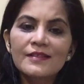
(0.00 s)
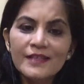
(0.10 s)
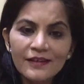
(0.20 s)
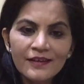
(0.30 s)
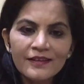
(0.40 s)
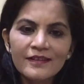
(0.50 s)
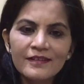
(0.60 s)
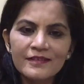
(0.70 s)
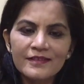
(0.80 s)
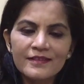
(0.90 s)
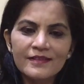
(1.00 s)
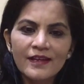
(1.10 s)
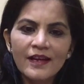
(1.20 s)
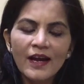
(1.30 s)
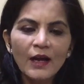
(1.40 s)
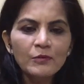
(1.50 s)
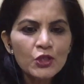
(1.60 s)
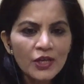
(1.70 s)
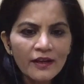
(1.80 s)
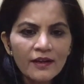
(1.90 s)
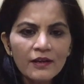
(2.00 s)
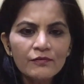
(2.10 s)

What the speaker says: Dear learners, I'm sharing a